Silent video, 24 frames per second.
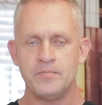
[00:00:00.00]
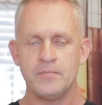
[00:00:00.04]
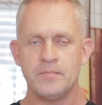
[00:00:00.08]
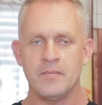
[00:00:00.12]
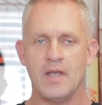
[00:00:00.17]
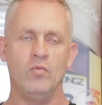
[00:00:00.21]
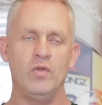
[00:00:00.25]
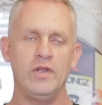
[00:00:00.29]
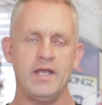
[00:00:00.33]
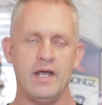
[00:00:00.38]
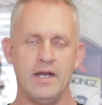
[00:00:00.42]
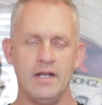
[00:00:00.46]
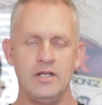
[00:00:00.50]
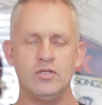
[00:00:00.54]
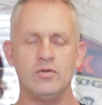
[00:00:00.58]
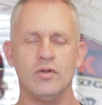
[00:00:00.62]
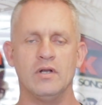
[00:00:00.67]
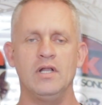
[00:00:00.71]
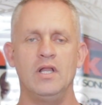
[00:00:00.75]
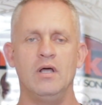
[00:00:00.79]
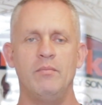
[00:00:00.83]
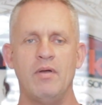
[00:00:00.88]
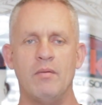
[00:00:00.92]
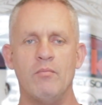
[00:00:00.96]
We'll get
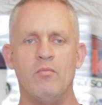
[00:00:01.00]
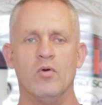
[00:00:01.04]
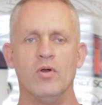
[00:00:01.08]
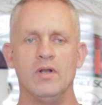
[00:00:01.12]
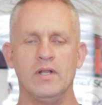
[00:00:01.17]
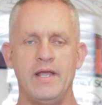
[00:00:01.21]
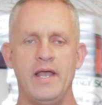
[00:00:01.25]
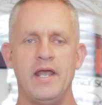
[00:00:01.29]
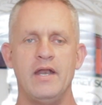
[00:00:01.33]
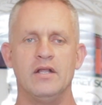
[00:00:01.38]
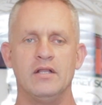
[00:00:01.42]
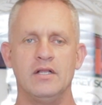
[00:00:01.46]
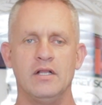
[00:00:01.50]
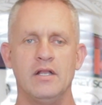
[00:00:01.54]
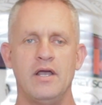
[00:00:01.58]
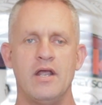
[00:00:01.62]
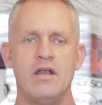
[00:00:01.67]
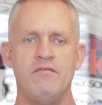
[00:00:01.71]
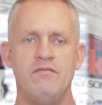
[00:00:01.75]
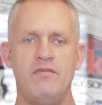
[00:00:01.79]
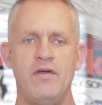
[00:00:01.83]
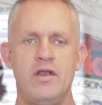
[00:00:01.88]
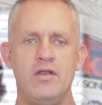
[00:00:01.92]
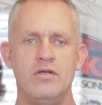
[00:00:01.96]
into it a little bit more later in the
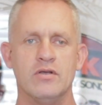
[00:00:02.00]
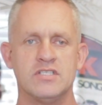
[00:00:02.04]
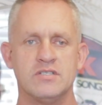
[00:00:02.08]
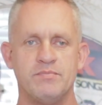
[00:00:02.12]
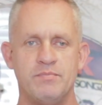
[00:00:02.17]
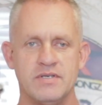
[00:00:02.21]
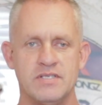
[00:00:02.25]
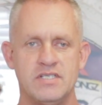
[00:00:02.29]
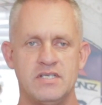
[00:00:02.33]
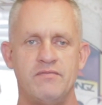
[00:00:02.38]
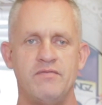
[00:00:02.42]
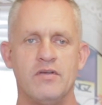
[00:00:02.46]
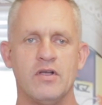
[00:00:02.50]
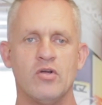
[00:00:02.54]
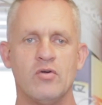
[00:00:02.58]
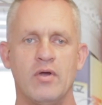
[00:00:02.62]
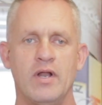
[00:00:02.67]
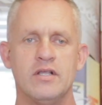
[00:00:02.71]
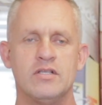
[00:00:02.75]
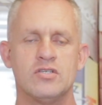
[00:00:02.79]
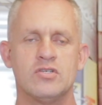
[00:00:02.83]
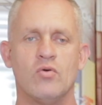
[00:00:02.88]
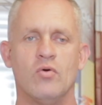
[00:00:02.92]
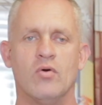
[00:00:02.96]
later videos, specific
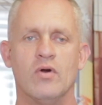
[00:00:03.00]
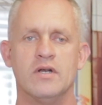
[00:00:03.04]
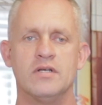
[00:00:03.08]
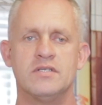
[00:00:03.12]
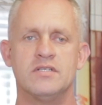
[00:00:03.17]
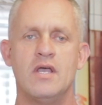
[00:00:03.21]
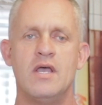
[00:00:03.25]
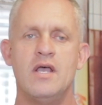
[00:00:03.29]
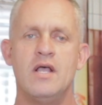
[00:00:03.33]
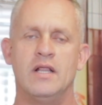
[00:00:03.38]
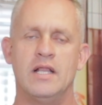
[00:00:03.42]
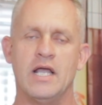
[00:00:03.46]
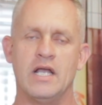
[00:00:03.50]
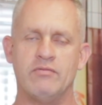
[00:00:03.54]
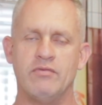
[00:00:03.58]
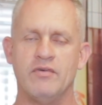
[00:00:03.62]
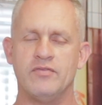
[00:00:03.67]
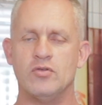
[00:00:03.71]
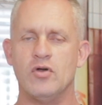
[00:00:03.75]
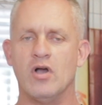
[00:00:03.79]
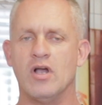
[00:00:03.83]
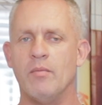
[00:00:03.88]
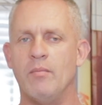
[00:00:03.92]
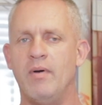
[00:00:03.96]
credit scores, like
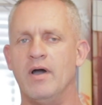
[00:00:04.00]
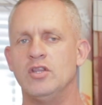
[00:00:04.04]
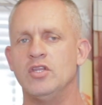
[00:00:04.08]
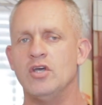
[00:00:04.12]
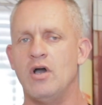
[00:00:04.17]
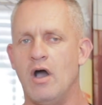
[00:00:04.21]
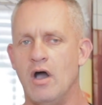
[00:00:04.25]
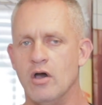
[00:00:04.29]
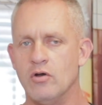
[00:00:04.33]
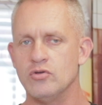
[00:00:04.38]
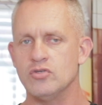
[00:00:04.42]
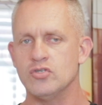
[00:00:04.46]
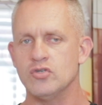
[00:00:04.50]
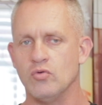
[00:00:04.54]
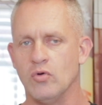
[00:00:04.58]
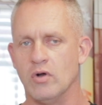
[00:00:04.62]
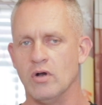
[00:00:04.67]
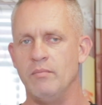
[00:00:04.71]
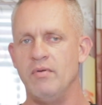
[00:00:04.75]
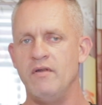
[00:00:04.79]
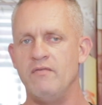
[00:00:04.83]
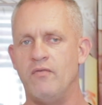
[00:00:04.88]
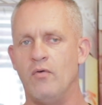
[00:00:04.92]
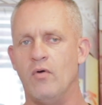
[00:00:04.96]
we've talked about the auto
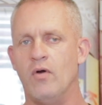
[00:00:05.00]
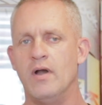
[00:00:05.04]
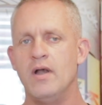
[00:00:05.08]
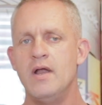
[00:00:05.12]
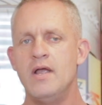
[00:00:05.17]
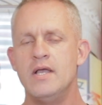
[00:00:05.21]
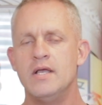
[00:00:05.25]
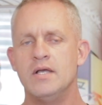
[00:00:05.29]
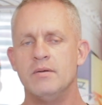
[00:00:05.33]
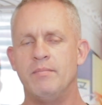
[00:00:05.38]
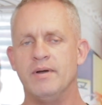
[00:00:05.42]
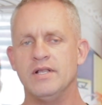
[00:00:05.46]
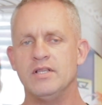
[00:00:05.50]
score before.